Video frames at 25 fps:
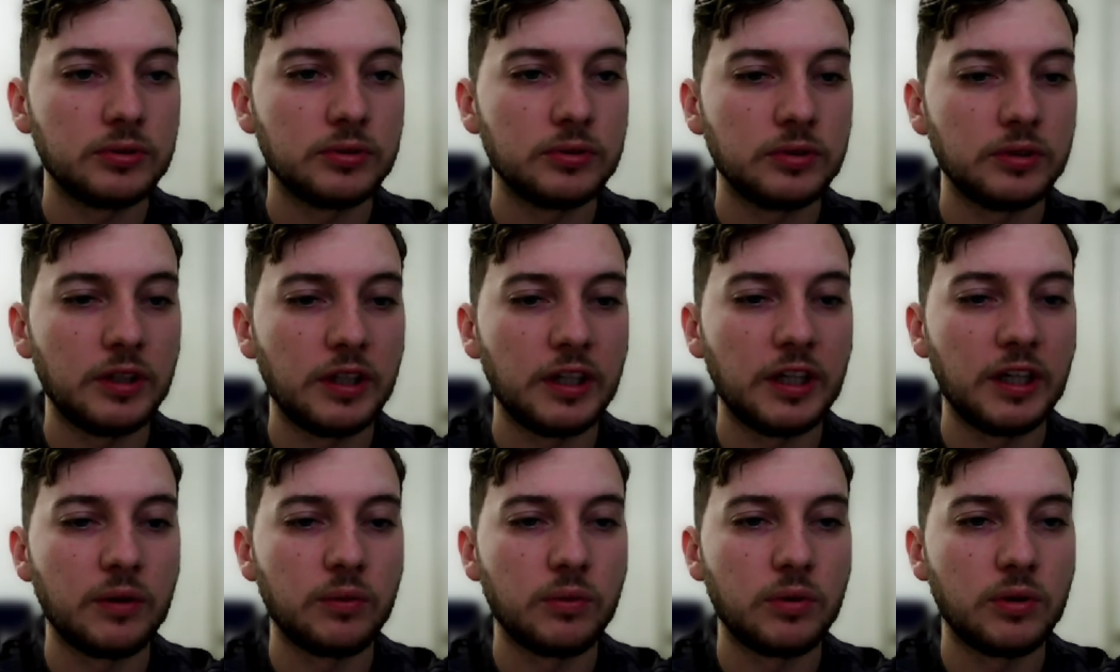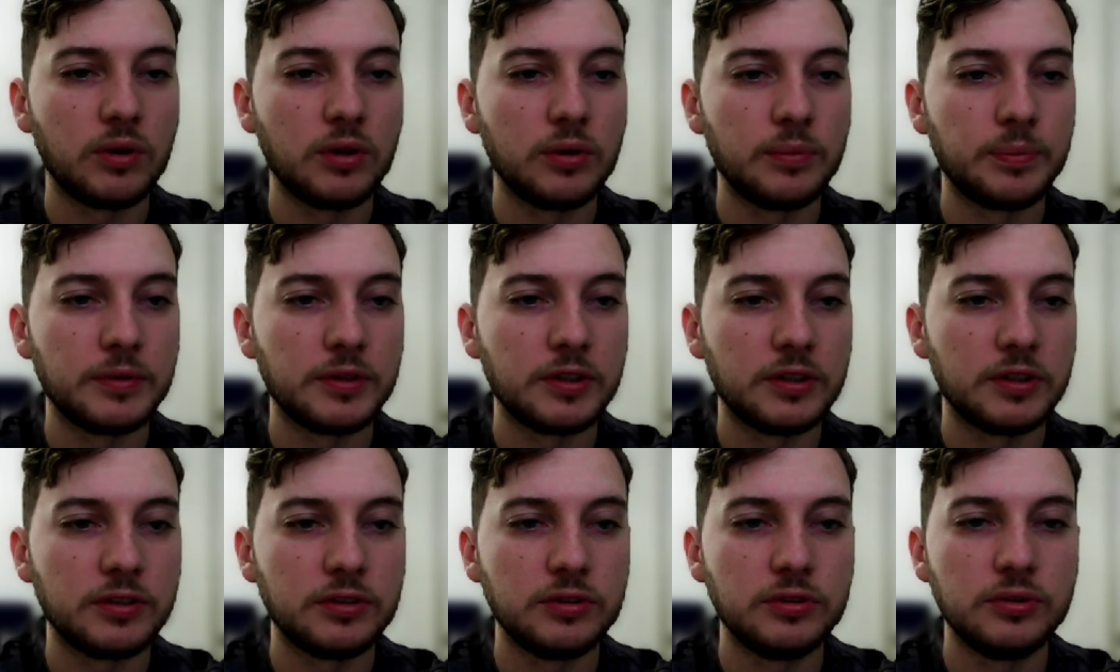And we'll open a
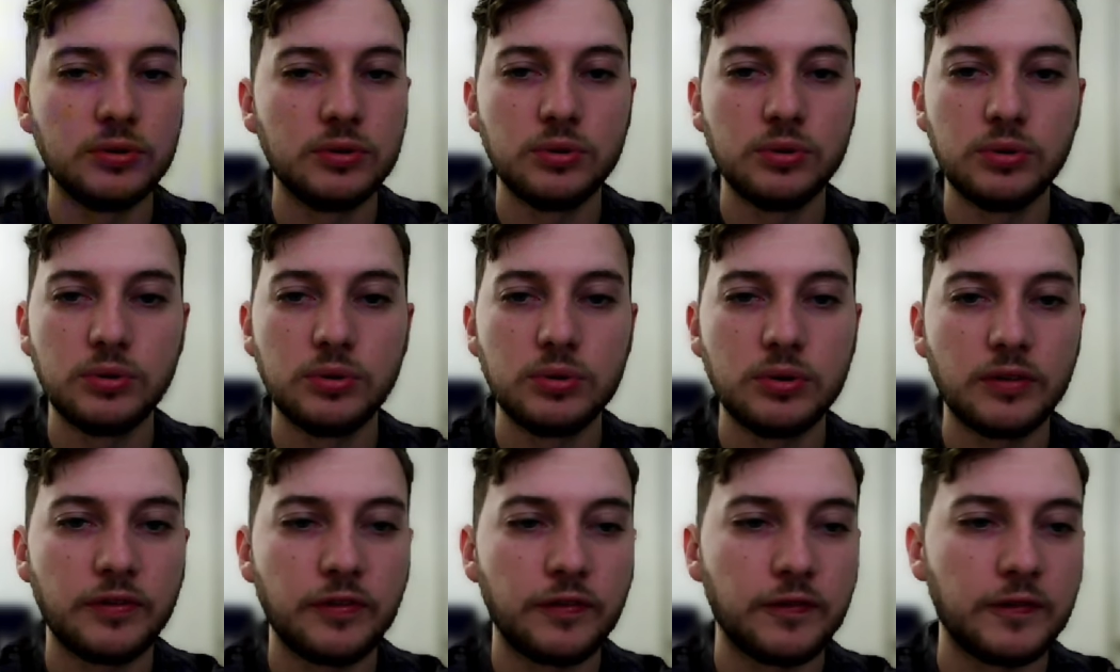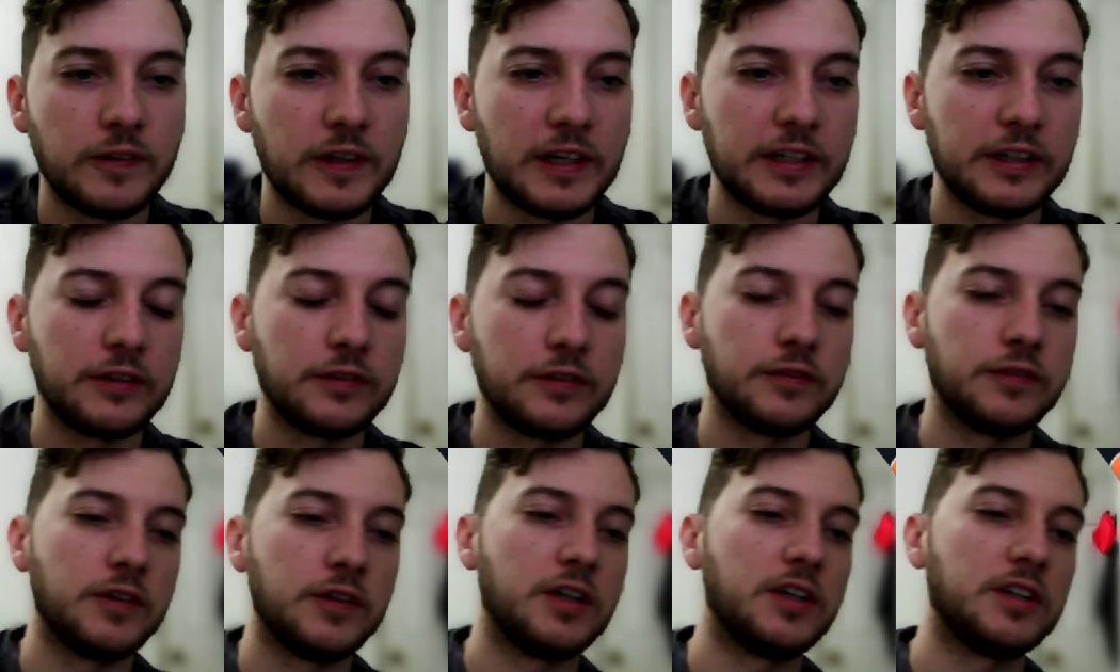new
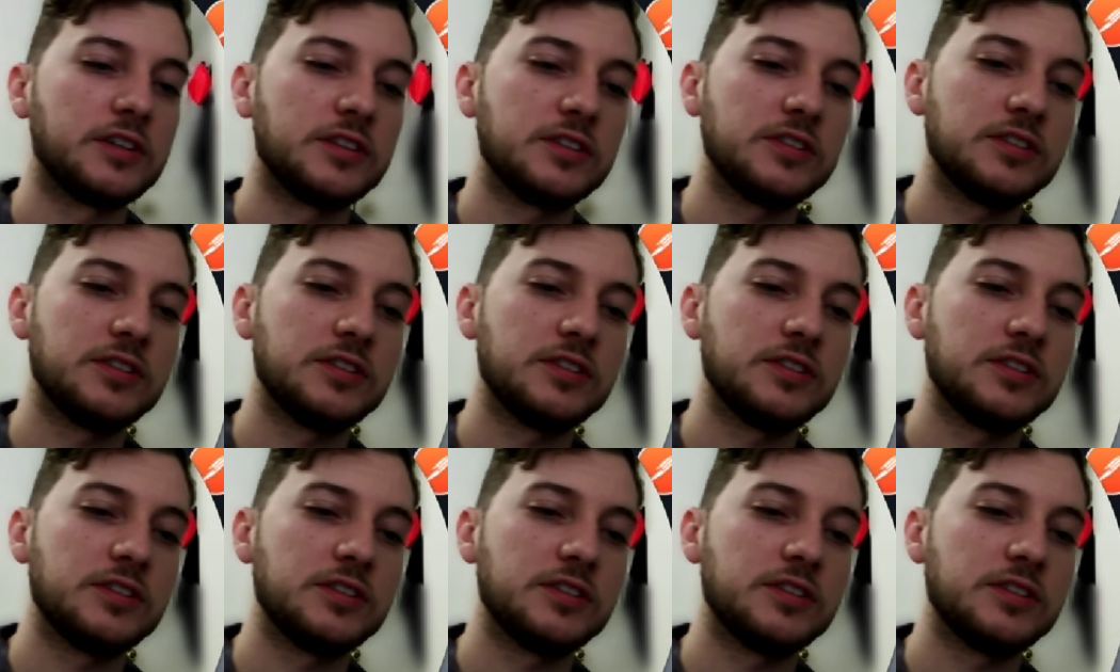Firefox